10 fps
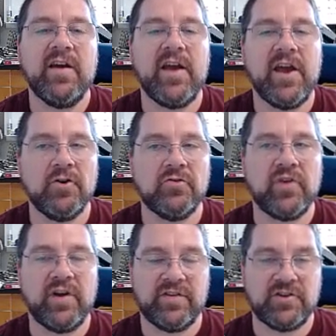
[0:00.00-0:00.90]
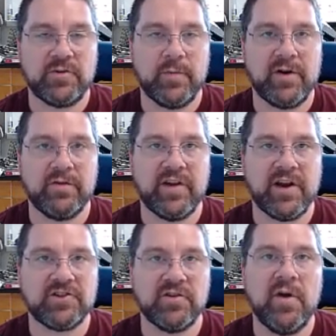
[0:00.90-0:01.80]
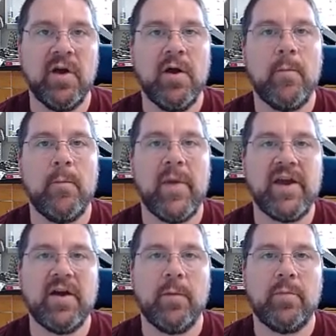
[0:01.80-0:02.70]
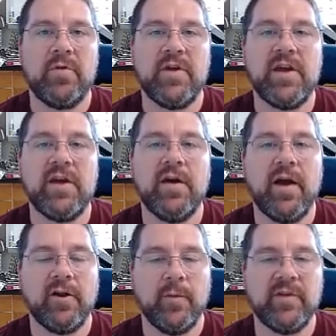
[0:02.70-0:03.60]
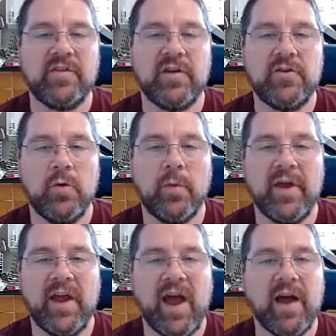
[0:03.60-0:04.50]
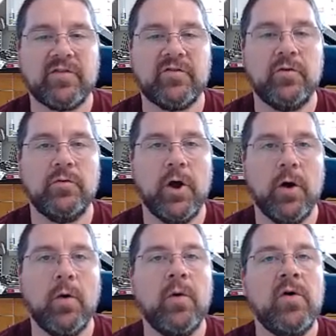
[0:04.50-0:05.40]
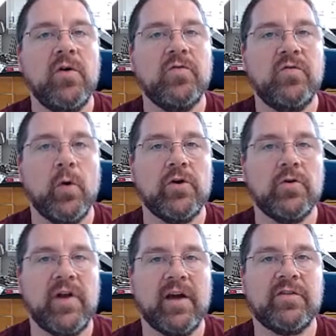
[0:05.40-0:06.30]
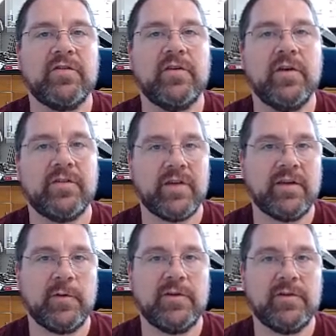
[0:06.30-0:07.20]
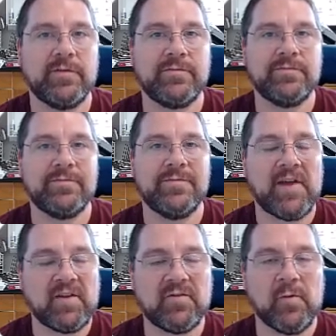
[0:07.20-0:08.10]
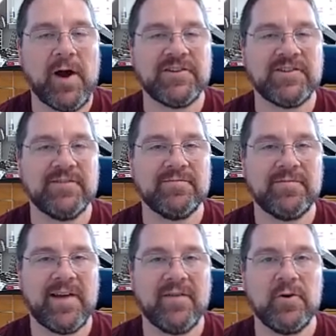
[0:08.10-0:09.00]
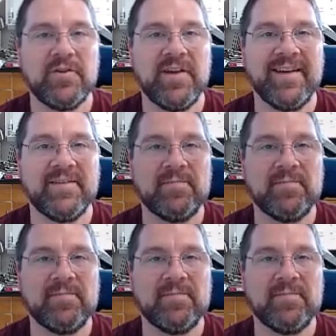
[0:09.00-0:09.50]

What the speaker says: inner transition metal section make up the elements that you are being asked to know for your next assessment. Thanks for watching. Have a good day.